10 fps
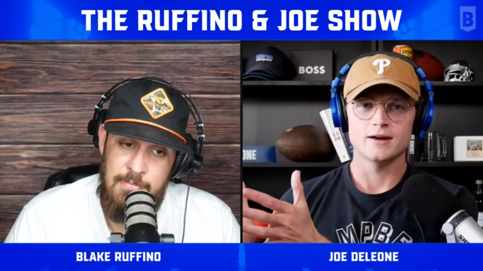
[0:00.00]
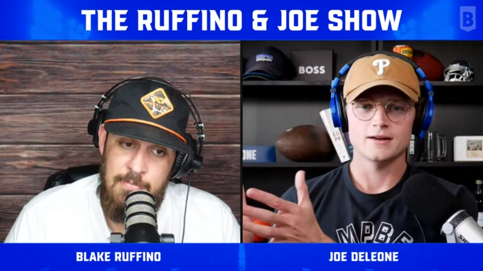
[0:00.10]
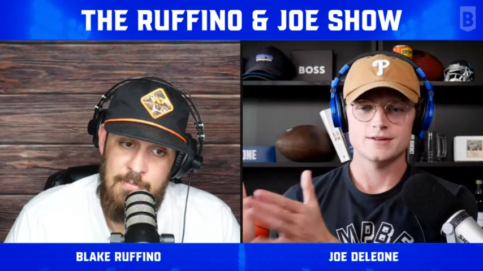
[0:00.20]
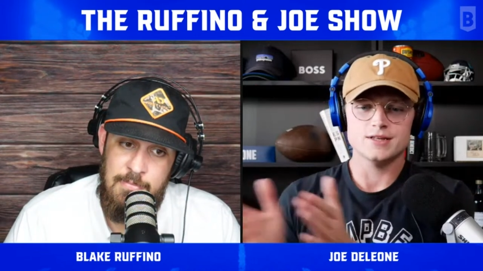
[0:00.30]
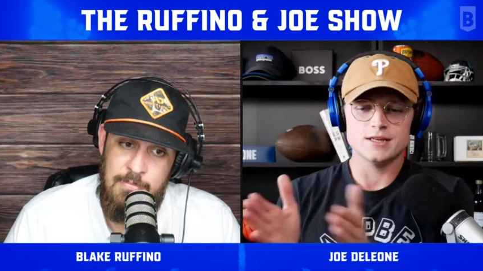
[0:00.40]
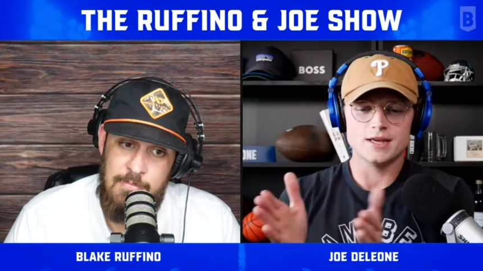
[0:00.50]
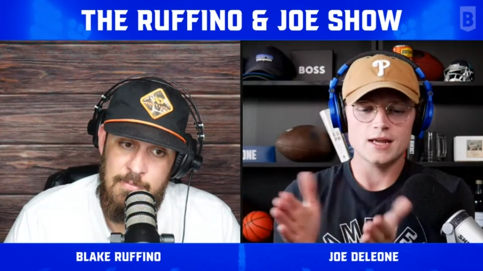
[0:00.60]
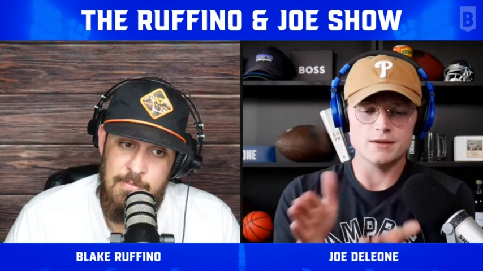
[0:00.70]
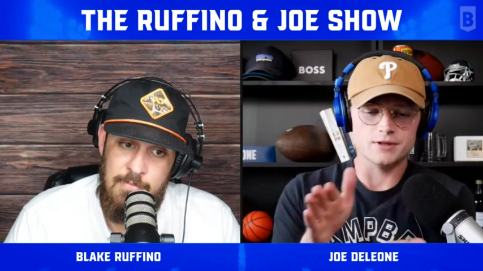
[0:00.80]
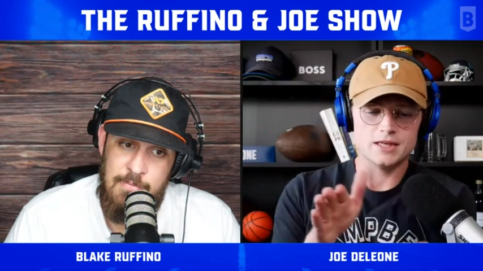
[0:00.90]
Speaker 1: is you can't
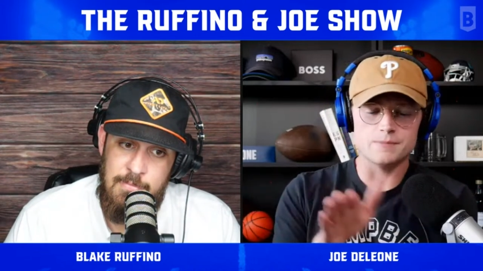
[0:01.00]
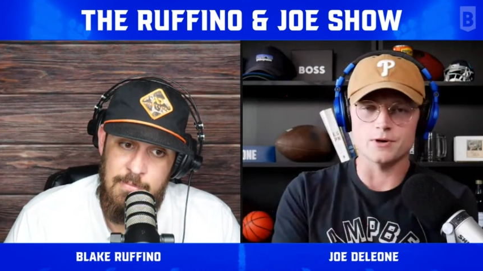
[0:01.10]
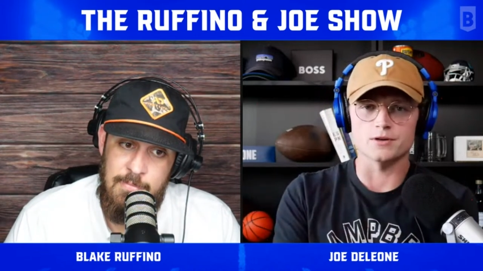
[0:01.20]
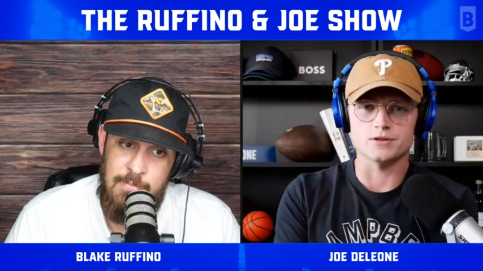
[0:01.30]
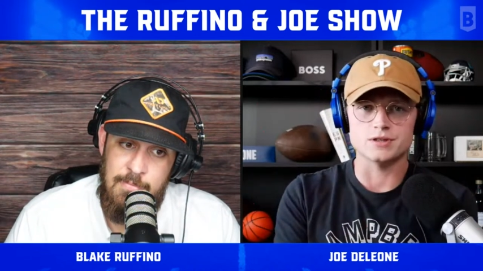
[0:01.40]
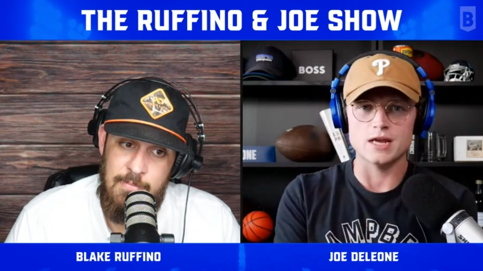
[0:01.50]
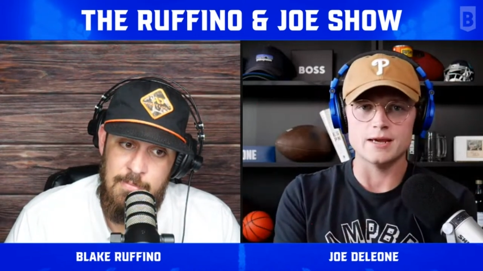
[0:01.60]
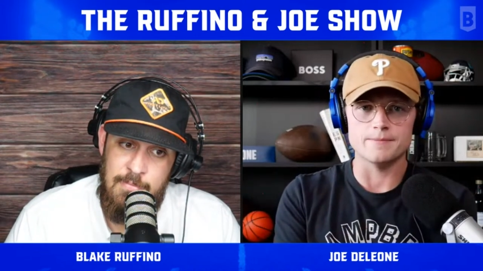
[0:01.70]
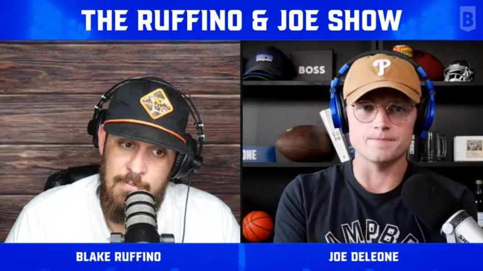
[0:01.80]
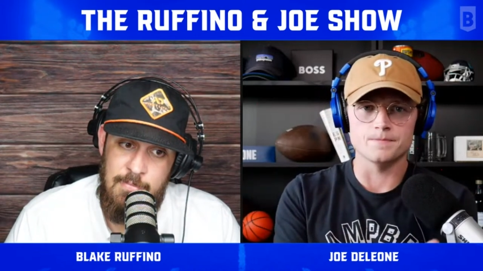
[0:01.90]
even keep your
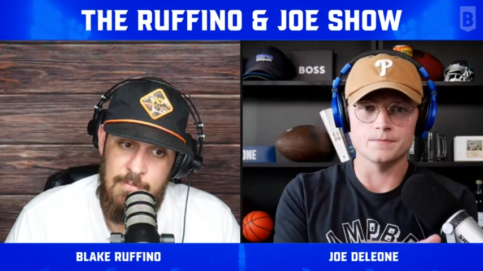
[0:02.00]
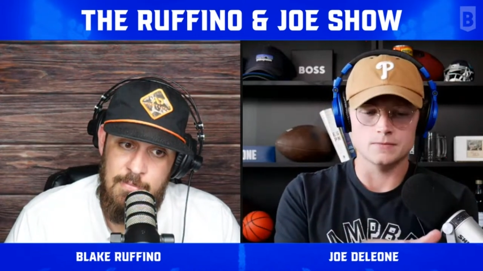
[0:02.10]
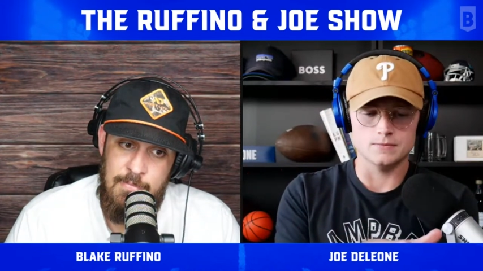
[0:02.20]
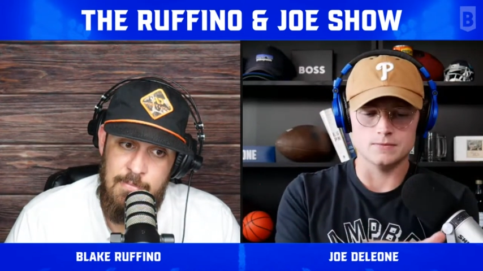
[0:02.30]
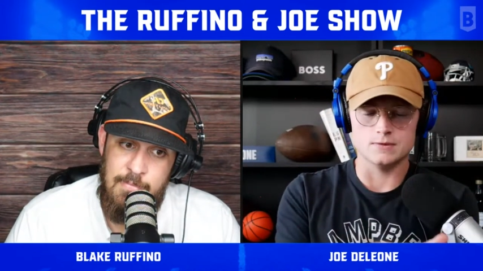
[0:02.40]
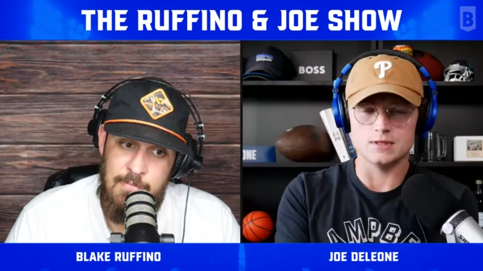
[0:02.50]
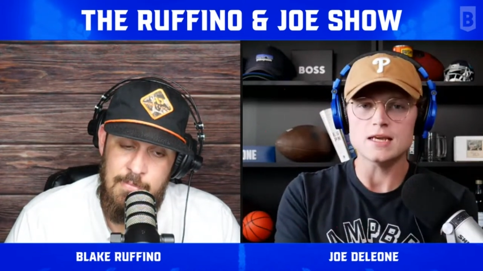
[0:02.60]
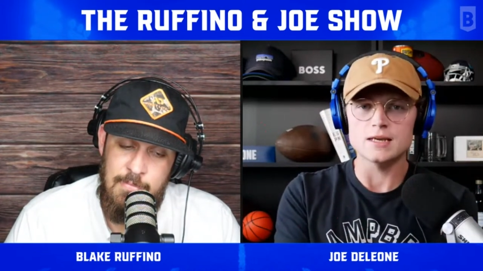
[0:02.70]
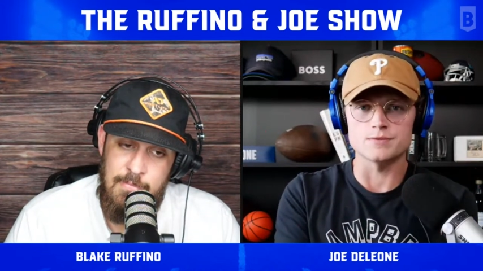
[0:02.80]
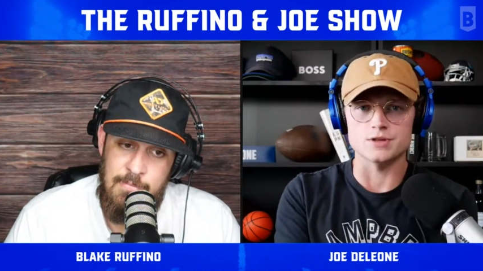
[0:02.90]
same
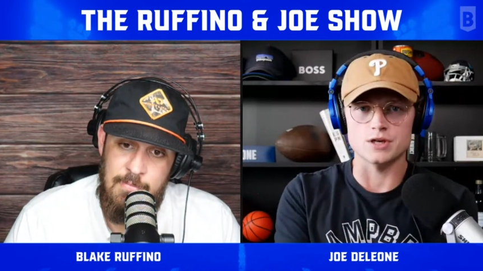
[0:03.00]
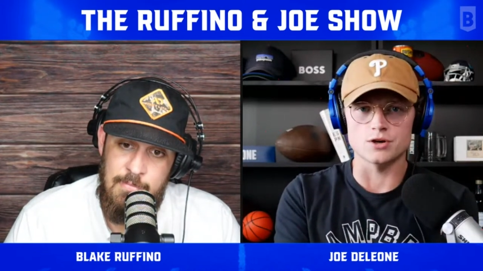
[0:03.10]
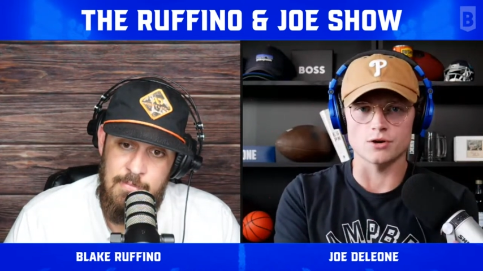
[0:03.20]
teams in your